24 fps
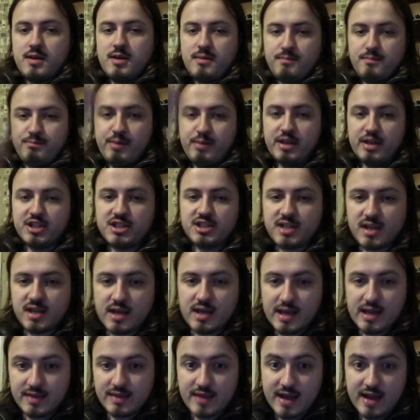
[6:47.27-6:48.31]
Budges it
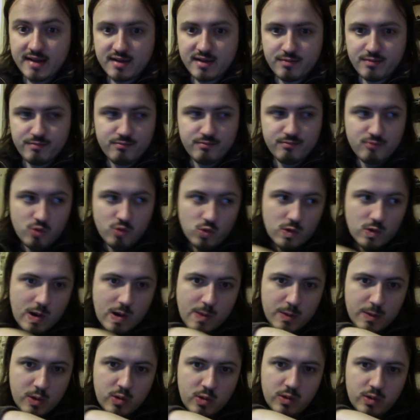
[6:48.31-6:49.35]
like that to walk around
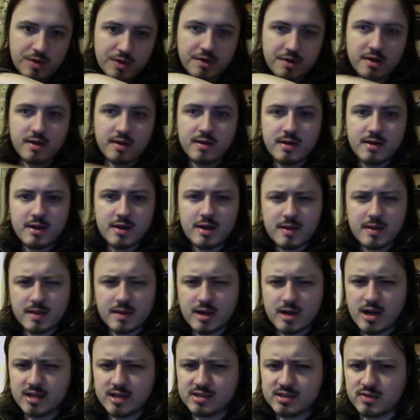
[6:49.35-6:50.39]
the corner. The
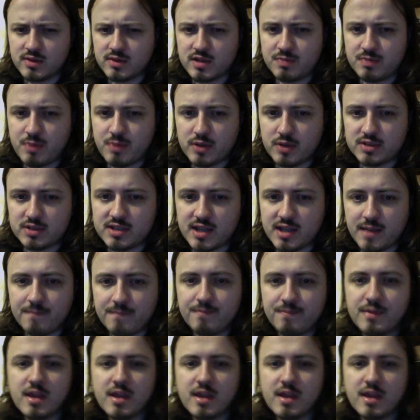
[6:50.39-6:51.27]
guard sort of spots it.